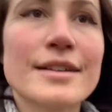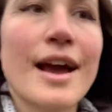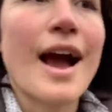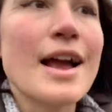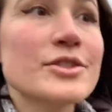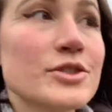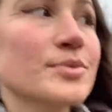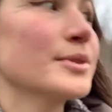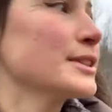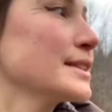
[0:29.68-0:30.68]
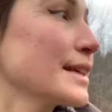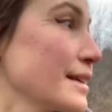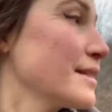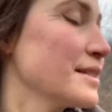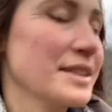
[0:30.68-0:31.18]
I just want to like
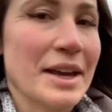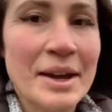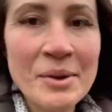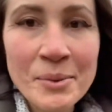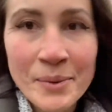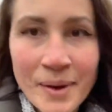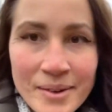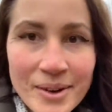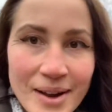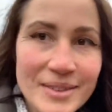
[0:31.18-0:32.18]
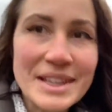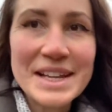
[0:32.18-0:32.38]
run around and like